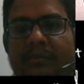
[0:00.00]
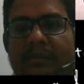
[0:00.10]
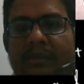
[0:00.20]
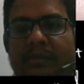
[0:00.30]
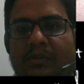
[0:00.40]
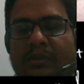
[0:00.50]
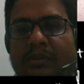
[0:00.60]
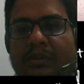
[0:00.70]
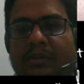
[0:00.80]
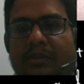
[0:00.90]
into this
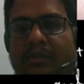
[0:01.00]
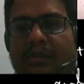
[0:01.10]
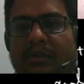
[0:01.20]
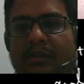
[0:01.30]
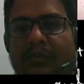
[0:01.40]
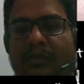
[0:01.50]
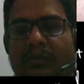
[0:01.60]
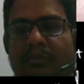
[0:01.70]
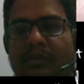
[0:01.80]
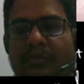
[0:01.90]
is 1
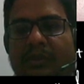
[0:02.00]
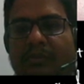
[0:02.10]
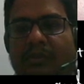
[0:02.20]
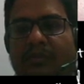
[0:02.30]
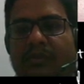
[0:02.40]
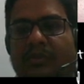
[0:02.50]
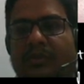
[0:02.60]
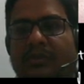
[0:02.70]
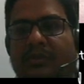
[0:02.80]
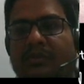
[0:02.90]
plus omega power 4.
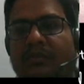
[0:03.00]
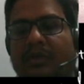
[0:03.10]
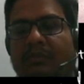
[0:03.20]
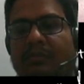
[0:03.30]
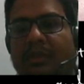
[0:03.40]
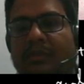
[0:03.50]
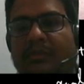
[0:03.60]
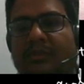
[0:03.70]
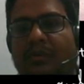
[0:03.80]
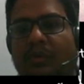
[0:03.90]
This is 1
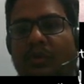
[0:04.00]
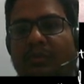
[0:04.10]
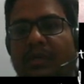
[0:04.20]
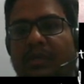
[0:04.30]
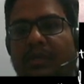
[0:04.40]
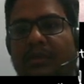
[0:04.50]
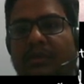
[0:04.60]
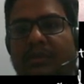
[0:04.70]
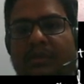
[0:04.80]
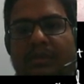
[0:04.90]
plus omega.
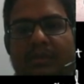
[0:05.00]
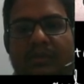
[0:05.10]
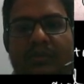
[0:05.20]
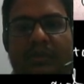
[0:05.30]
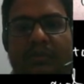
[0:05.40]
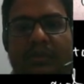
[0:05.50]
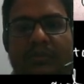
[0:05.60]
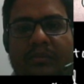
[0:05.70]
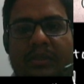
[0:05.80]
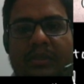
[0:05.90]
So 1 plus
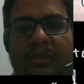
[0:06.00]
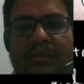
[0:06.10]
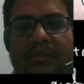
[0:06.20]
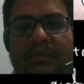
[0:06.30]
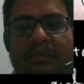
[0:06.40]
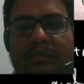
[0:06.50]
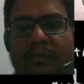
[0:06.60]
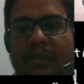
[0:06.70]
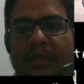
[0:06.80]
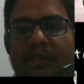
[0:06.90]
omega is
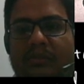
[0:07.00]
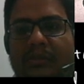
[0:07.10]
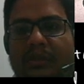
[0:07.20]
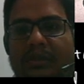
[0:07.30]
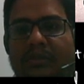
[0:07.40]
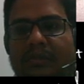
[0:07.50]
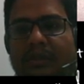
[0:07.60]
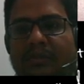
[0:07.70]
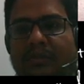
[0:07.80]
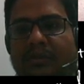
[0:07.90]
minus omega square.
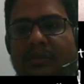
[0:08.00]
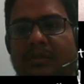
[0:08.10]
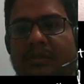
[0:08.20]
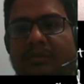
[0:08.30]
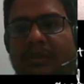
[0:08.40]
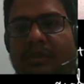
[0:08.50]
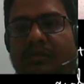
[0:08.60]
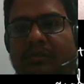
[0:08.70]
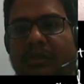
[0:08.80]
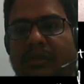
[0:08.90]
So this is minus
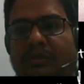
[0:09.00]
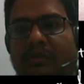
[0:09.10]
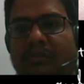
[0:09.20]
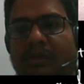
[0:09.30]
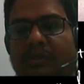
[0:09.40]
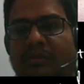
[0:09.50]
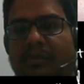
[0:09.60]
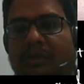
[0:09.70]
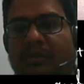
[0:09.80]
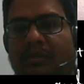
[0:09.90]
omega
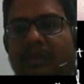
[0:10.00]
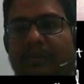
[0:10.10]
square